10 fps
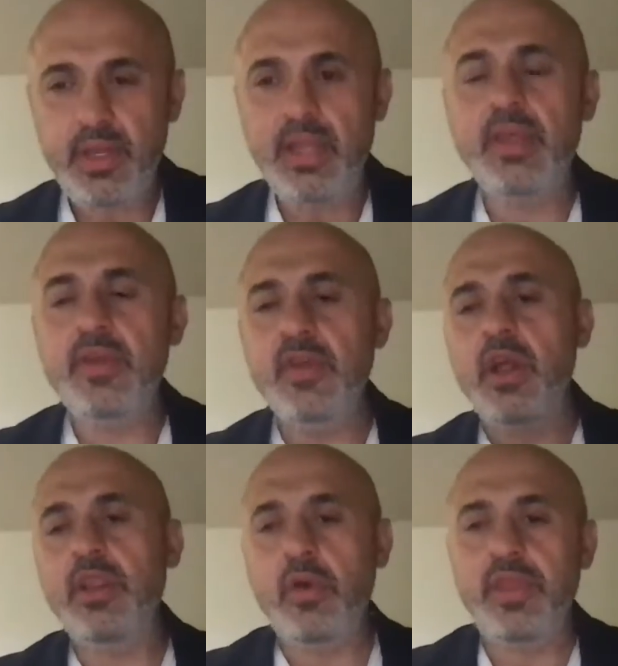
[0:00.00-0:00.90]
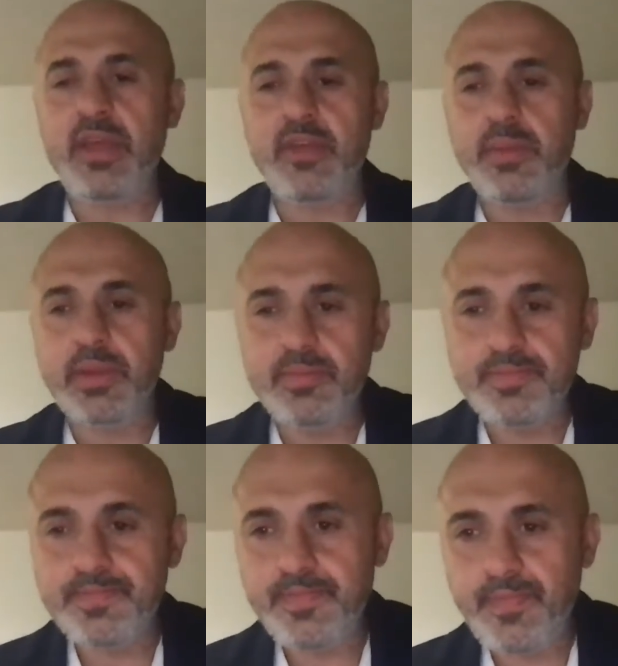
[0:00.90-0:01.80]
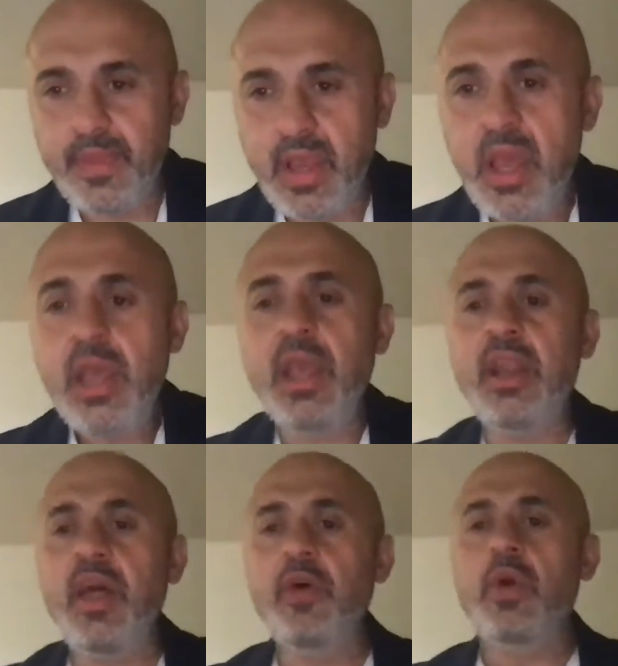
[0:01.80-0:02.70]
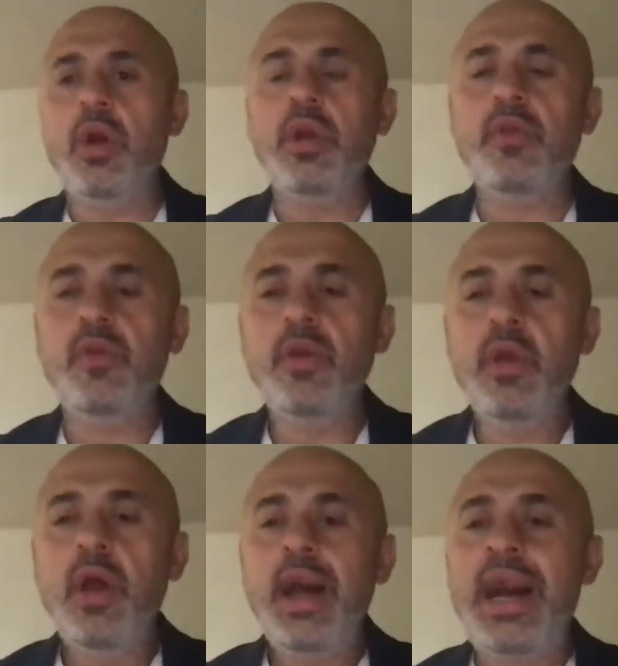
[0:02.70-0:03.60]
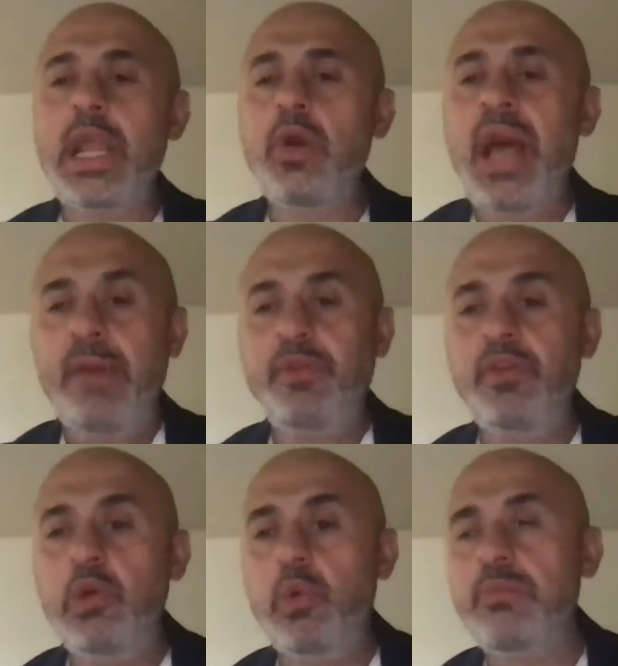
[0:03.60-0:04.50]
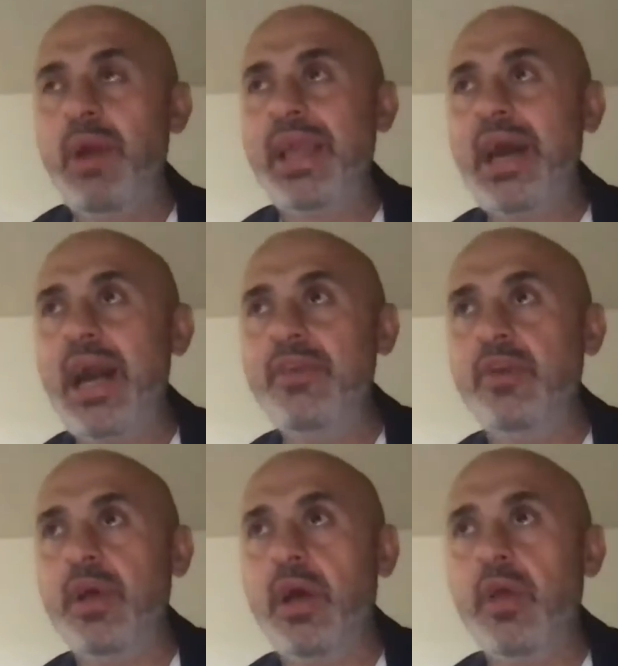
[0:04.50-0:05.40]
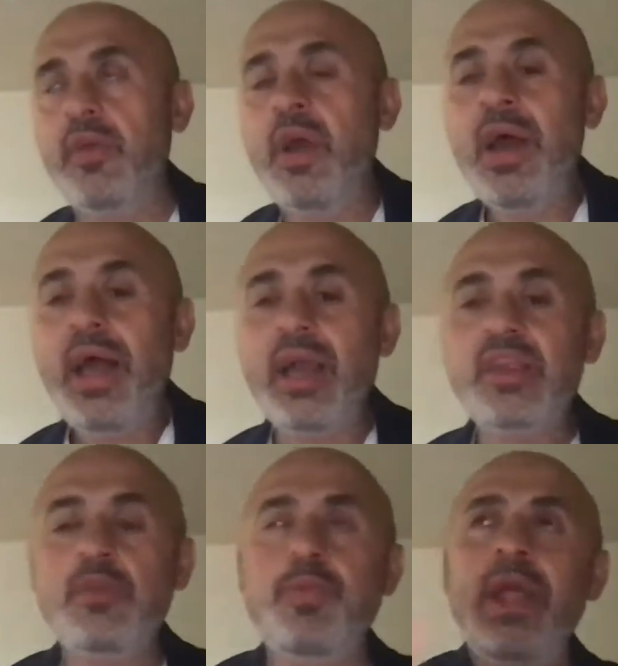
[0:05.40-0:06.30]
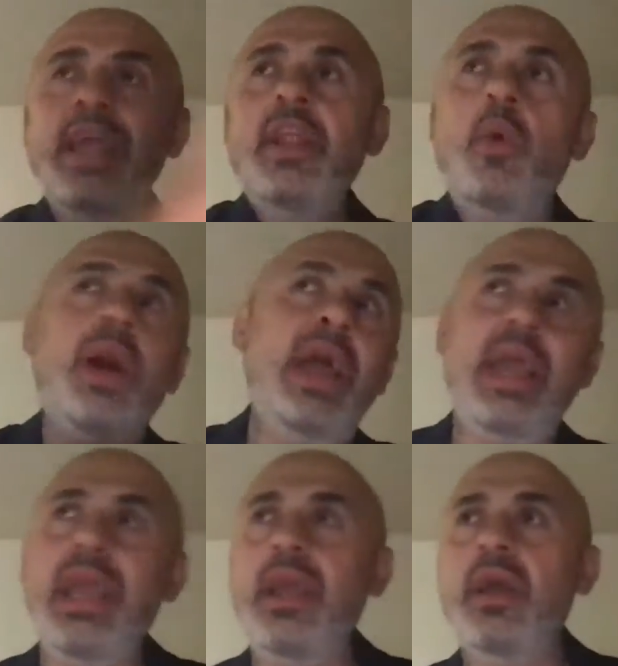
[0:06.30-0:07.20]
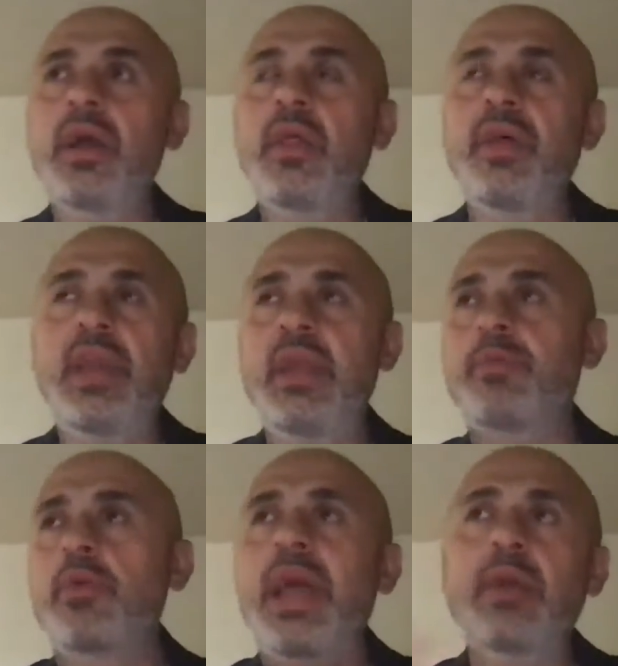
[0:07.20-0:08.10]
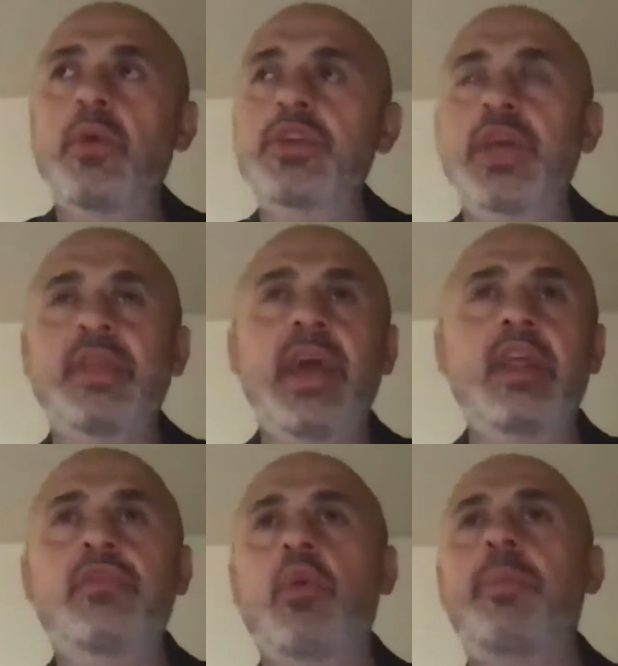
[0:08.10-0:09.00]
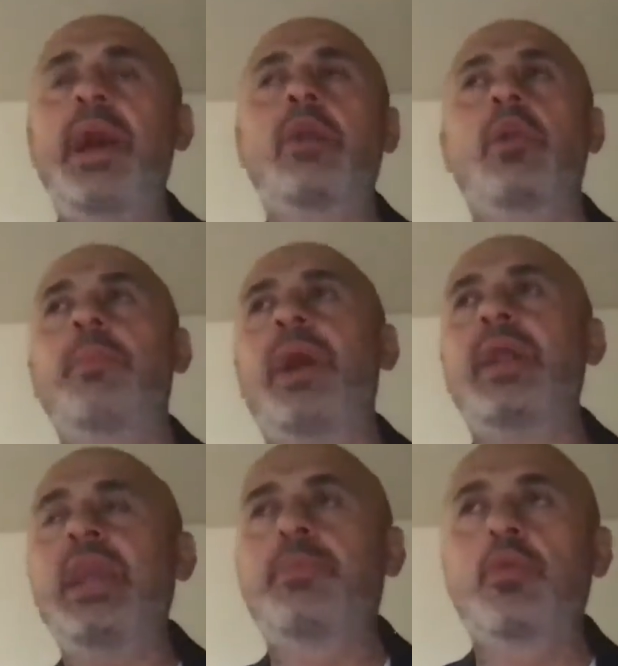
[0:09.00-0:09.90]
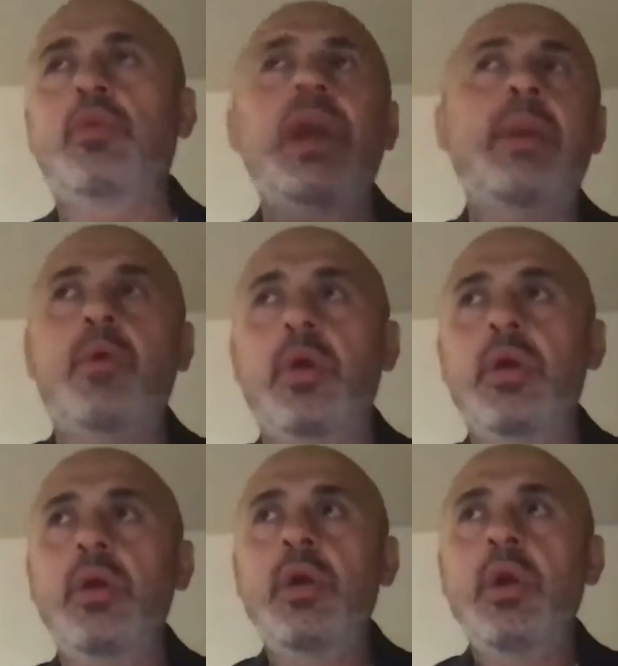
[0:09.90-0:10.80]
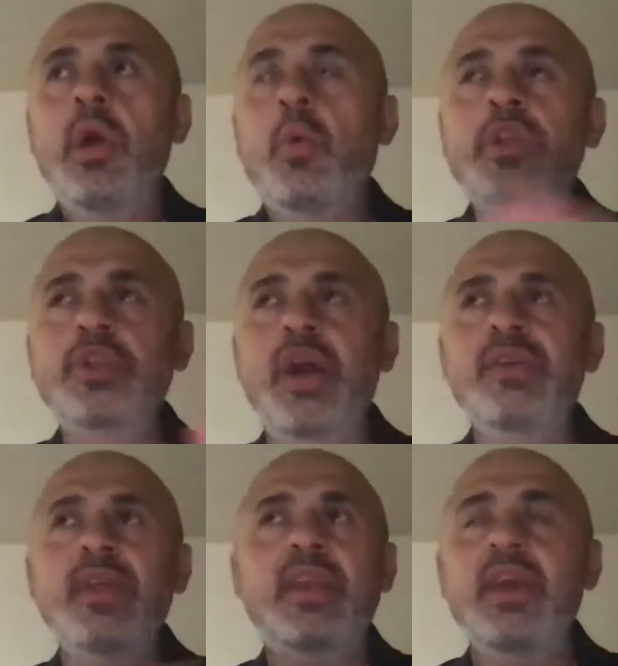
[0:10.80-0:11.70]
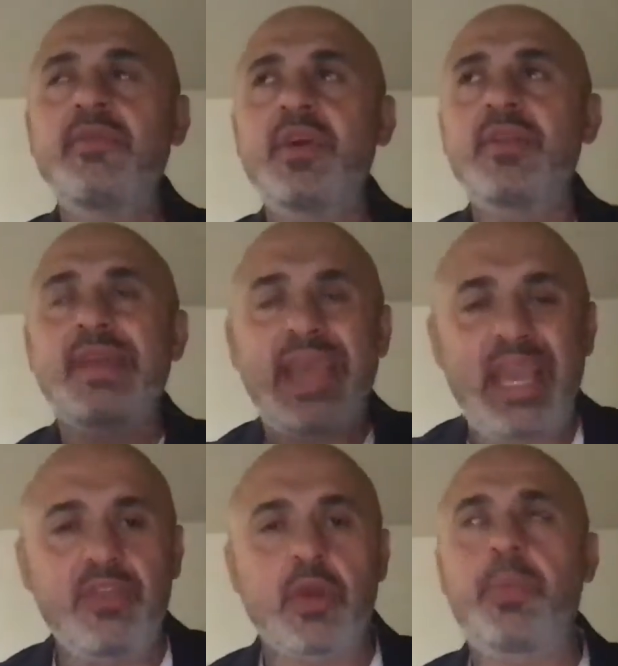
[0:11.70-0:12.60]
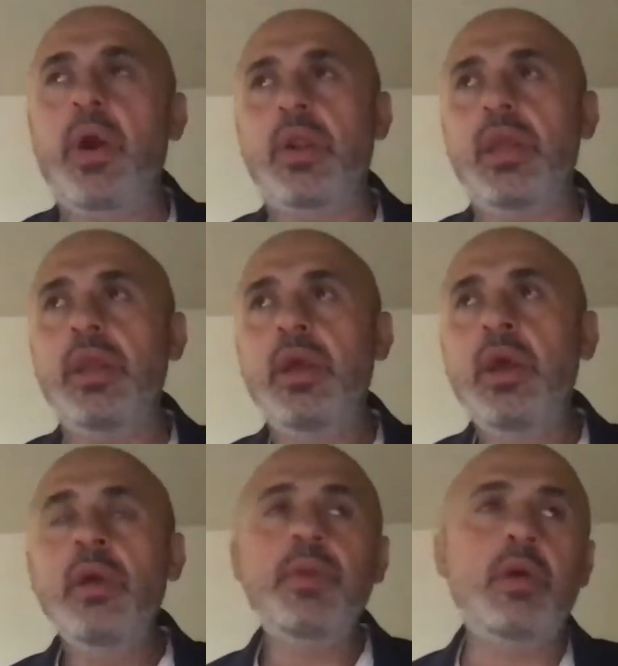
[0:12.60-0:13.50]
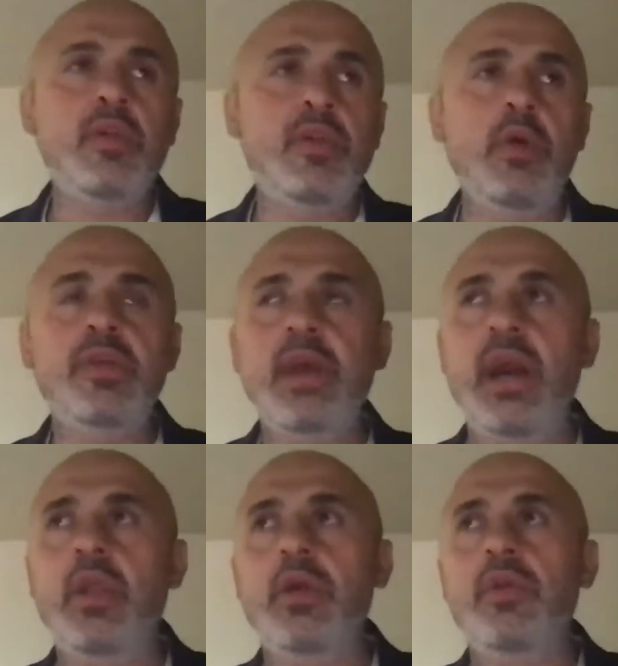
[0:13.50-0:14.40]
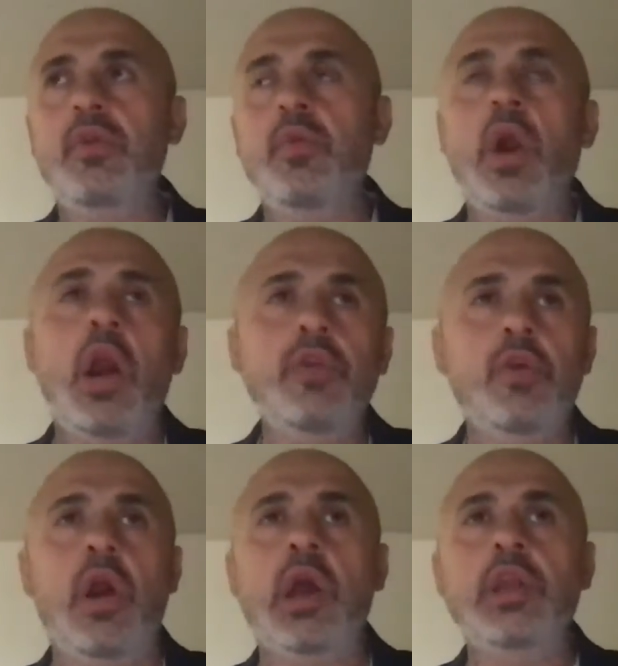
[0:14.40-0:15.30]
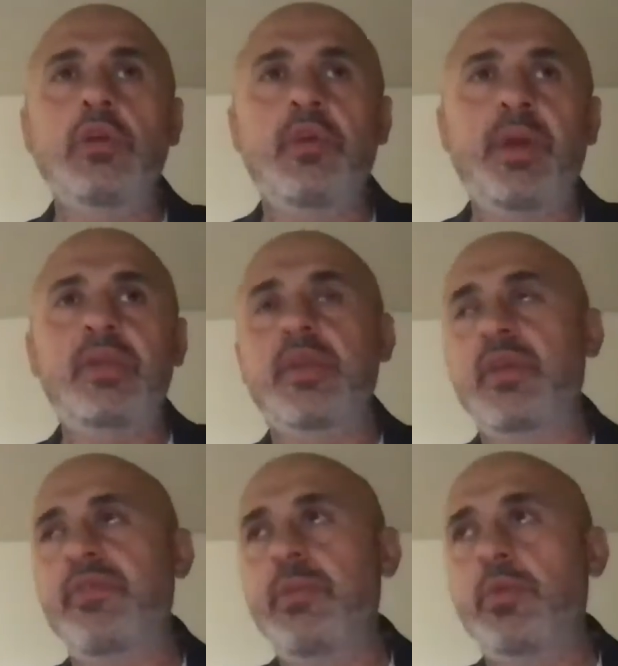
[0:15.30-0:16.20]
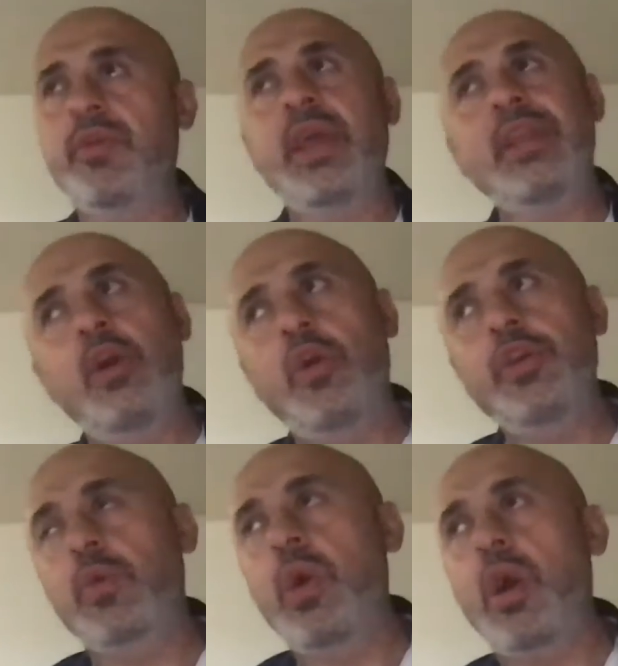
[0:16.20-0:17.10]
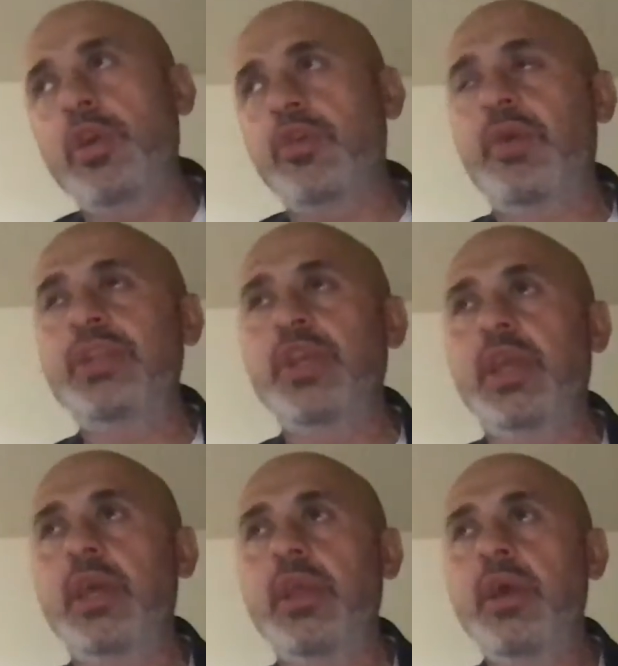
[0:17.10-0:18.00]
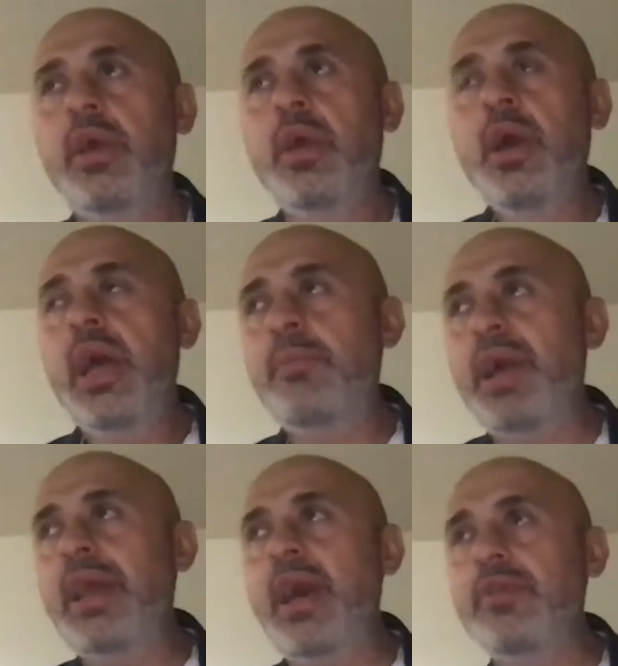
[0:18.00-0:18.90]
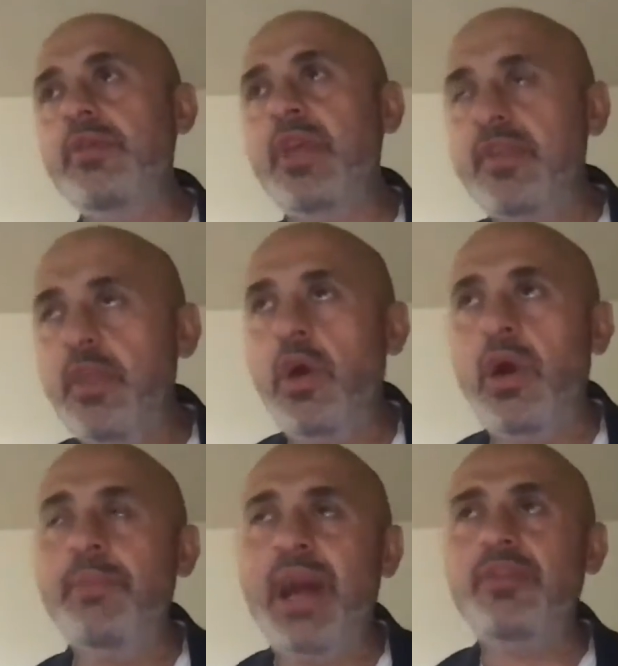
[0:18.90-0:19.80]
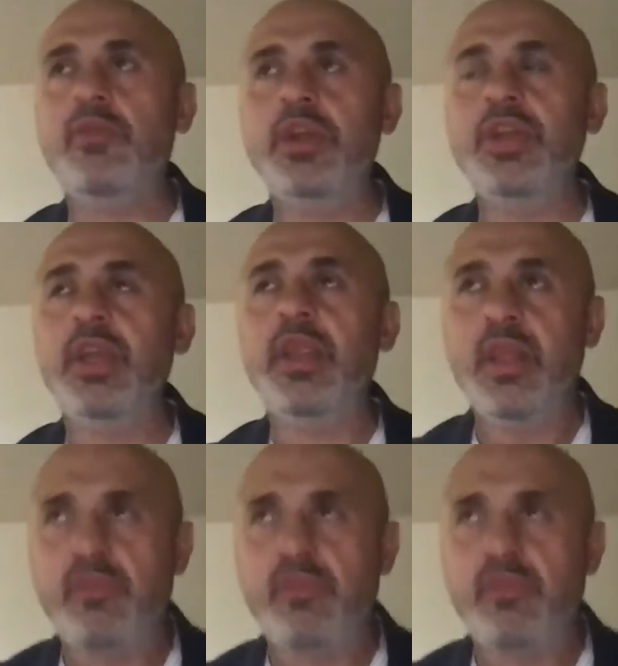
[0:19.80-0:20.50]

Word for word: And this is all in the Old Testament. In other words, I don't have to do what Mike Heiser does, explain away the Hebrew language and get into a battle about Hebrew grammar, which doesn't convince either party because those scholars who also argue on the basis of Hebrew saying, no, you're wrong, you're stretching it. And Mike Heiser says, no, I'm not stretching it.